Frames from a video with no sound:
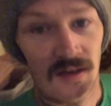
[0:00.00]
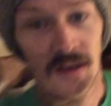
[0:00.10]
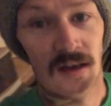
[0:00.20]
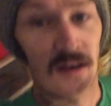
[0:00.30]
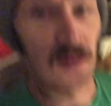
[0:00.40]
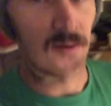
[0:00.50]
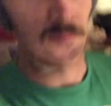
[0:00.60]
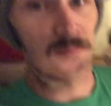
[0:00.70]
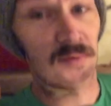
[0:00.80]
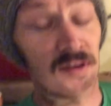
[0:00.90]

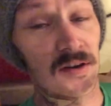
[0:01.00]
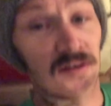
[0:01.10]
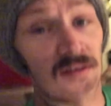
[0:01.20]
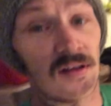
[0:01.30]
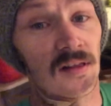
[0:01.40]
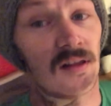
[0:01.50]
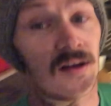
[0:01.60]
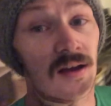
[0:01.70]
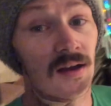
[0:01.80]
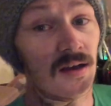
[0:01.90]
There is a
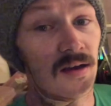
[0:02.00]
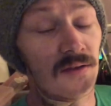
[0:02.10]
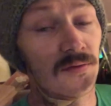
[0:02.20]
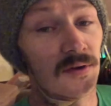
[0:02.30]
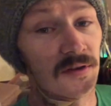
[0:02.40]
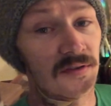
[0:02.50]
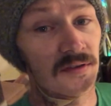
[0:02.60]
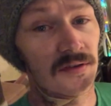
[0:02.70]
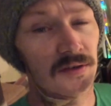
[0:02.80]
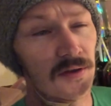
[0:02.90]
lot of work still to
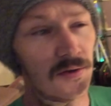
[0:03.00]
go,